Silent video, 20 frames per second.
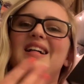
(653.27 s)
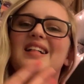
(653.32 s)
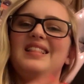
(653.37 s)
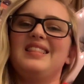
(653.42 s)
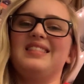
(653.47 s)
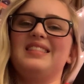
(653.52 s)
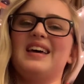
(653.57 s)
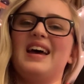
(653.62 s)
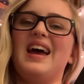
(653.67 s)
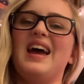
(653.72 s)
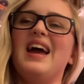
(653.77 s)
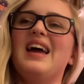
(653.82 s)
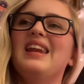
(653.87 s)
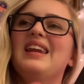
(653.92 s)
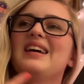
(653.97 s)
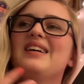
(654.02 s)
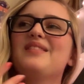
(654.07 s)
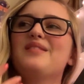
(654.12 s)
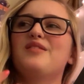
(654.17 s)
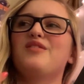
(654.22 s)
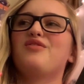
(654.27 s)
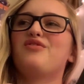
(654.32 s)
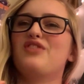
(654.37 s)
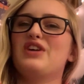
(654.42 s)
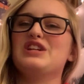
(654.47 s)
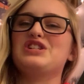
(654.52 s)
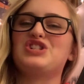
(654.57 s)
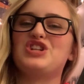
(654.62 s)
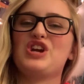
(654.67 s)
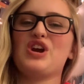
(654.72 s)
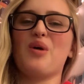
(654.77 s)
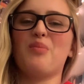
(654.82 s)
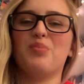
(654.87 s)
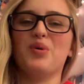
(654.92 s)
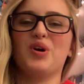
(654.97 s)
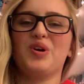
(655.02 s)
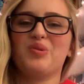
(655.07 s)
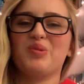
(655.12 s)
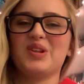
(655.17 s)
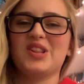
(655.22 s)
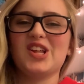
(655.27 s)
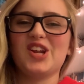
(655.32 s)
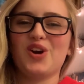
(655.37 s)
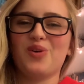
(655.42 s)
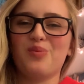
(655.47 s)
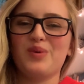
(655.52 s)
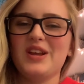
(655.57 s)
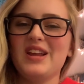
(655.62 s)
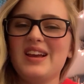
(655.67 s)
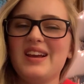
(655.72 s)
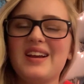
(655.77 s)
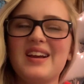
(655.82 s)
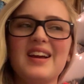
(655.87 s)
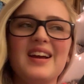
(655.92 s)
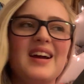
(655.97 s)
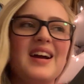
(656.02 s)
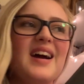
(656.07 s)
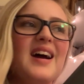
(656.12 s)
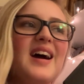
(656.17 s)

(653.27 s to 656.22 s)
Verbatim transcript: than finishing a book within a week.